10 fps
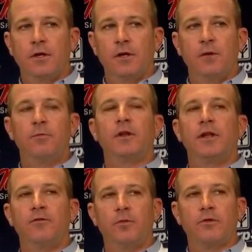an
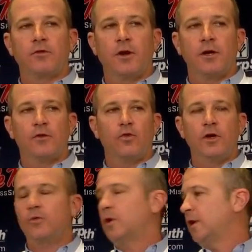unbelievable start at
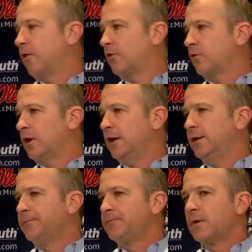21 and three,
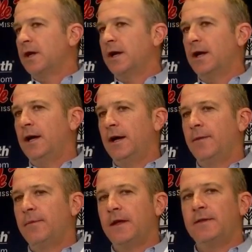
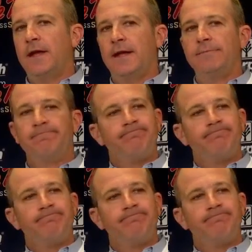uh, and then